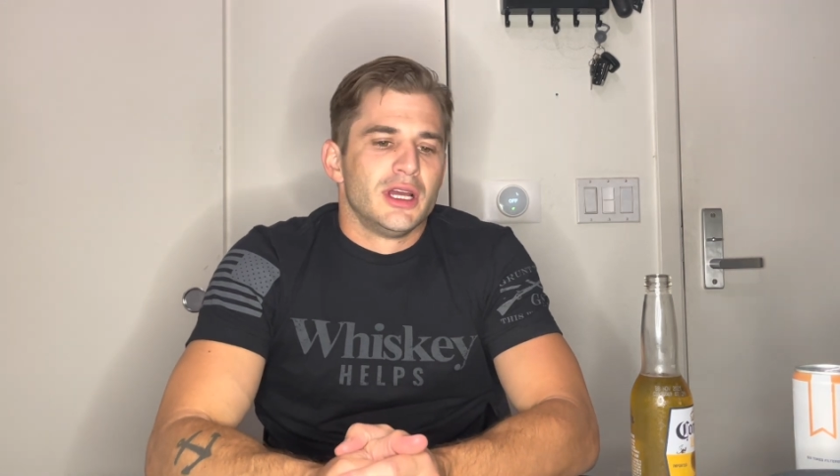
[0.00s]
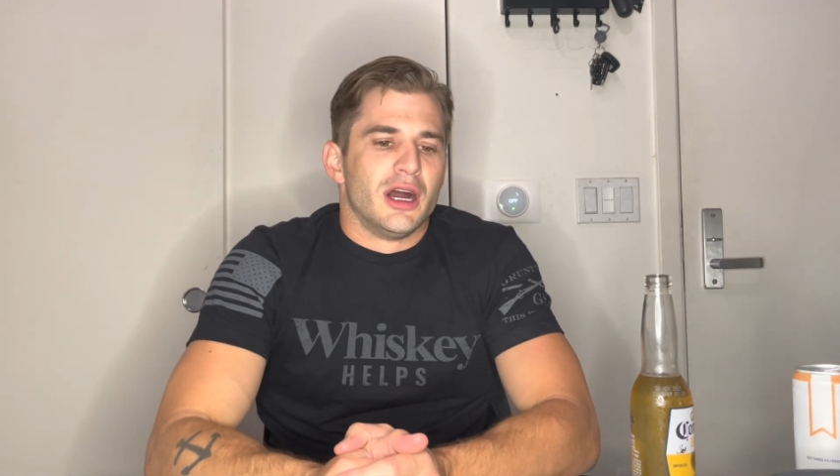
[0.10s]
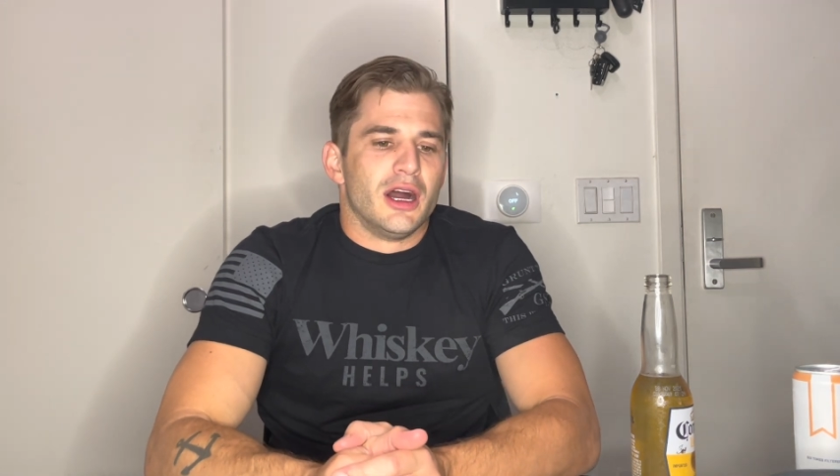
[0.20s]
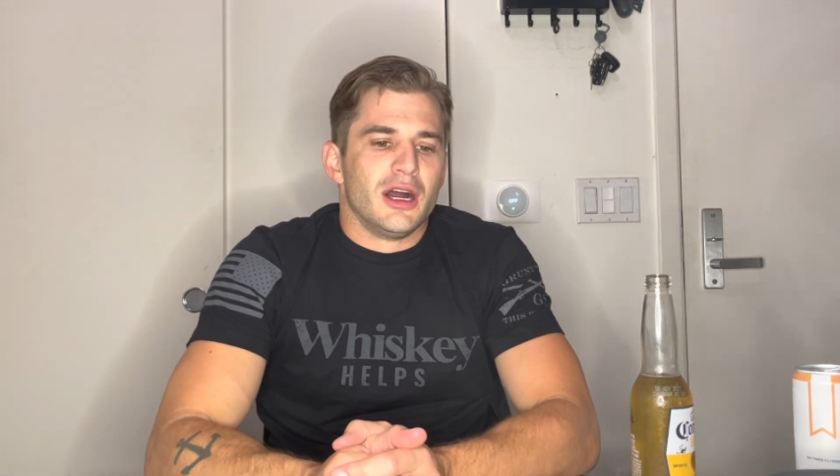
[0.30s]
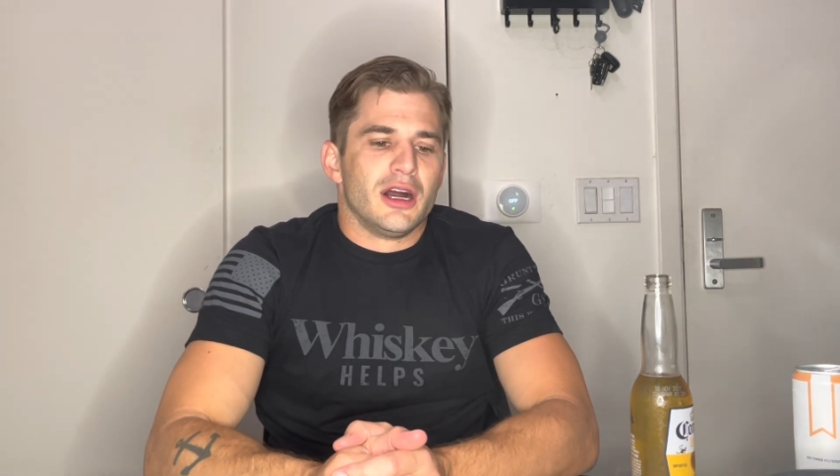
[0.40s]

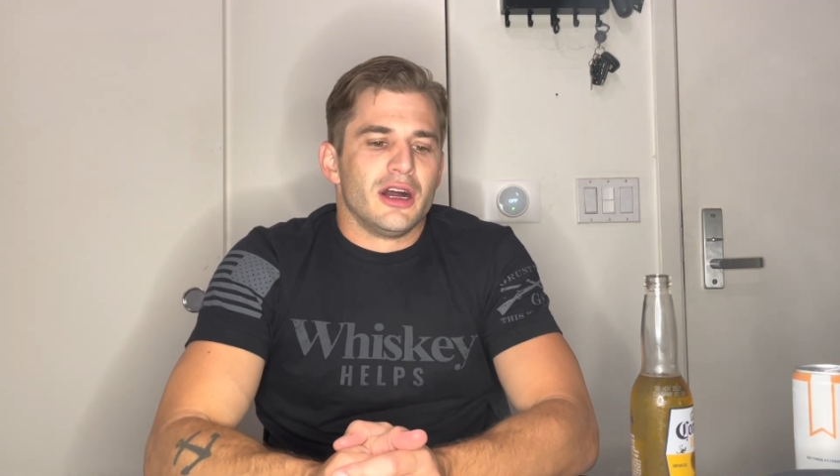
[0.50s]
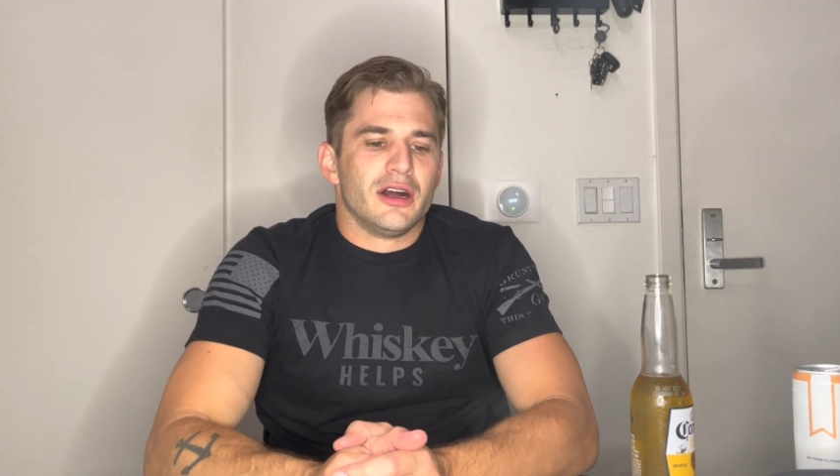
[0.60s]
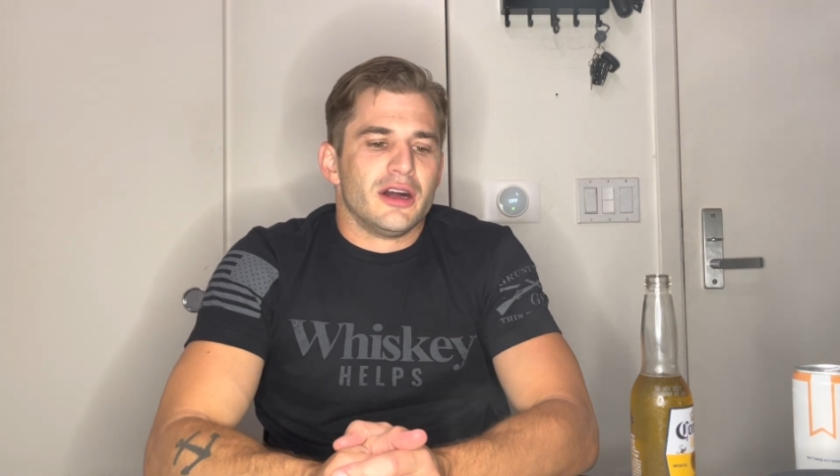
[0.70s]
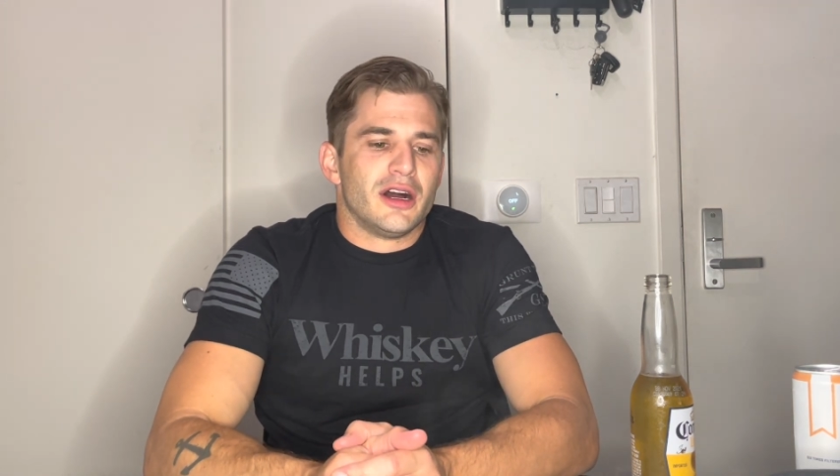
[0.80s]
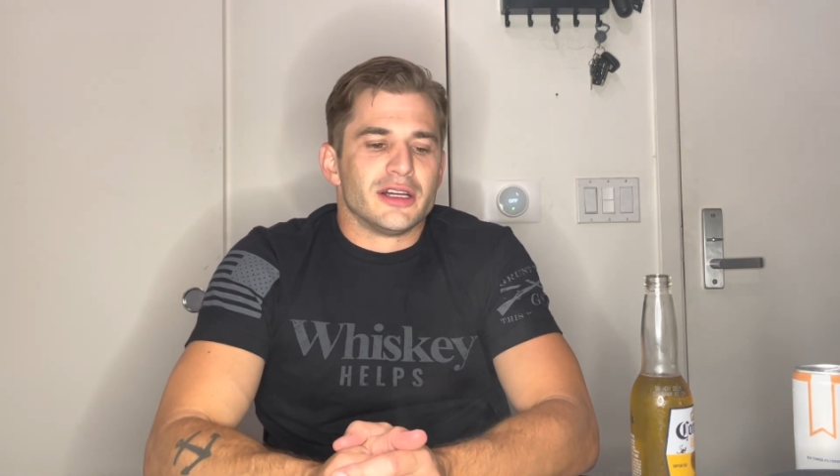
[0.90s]

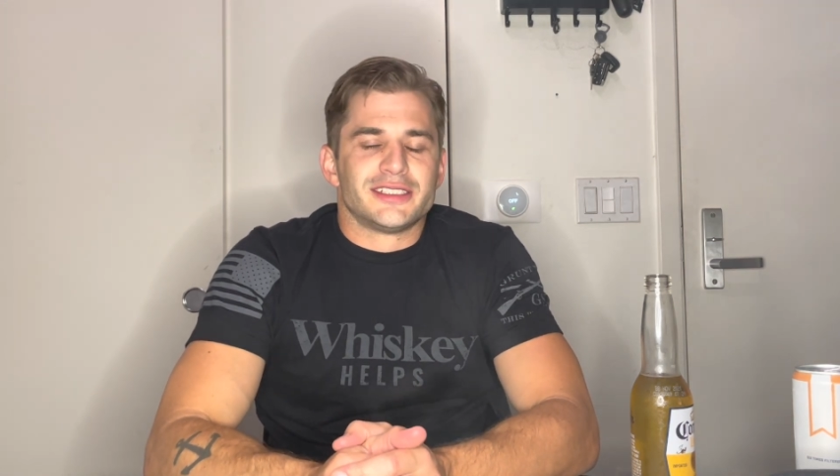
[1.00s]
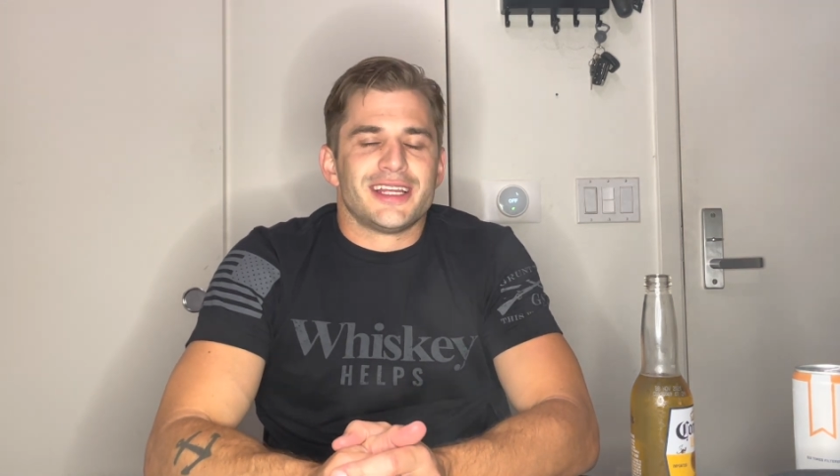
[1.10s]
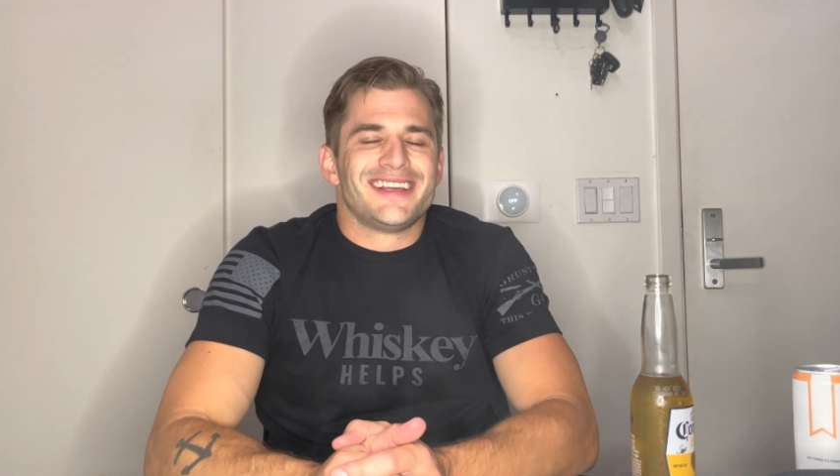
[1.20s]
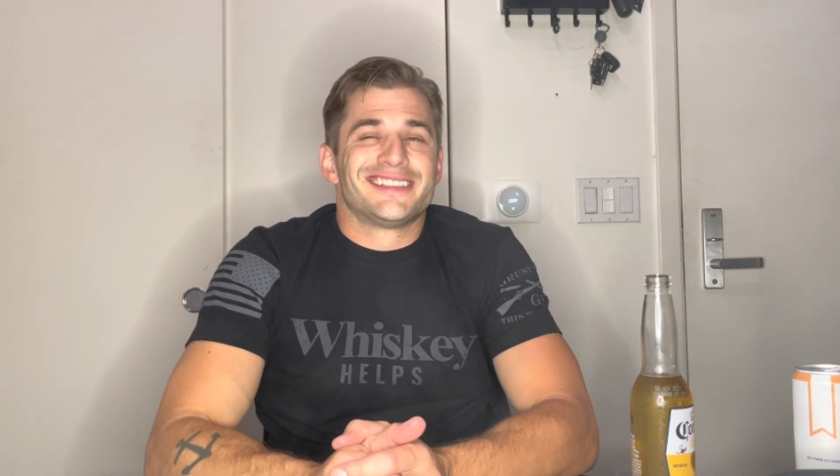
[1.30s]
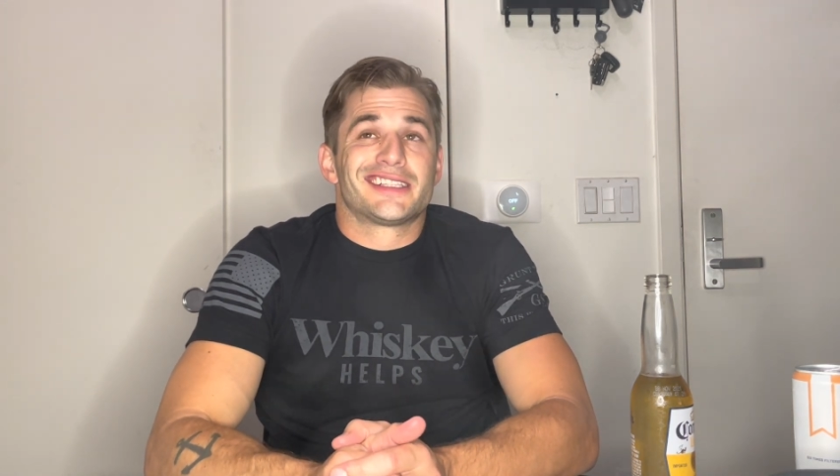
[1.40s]
On
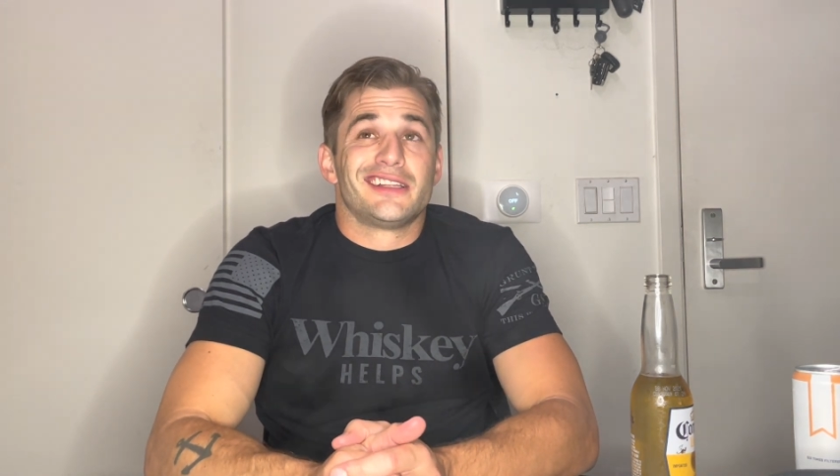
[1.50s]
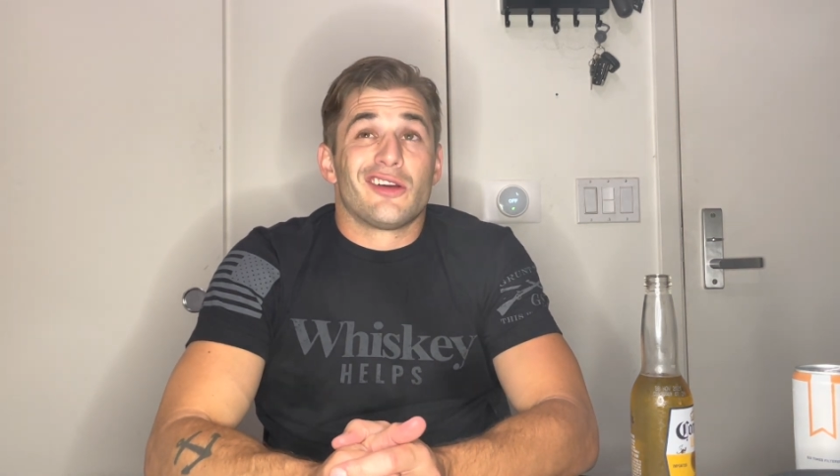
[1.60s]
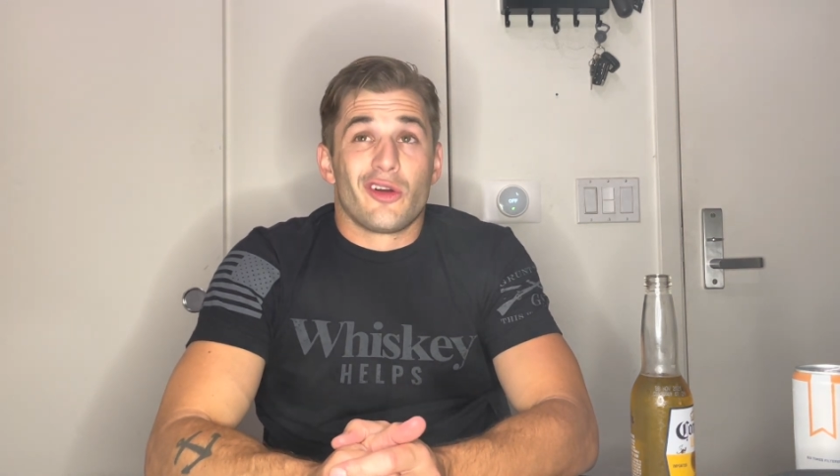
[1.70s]
days that